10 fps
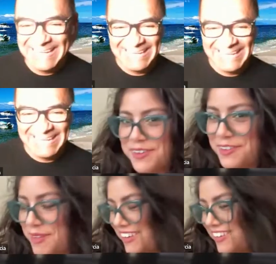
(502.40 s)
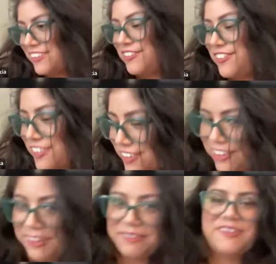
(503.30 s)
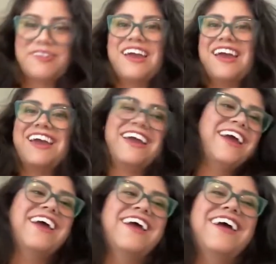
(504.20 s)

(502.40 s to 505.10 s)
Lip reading: a female perspective too, okay?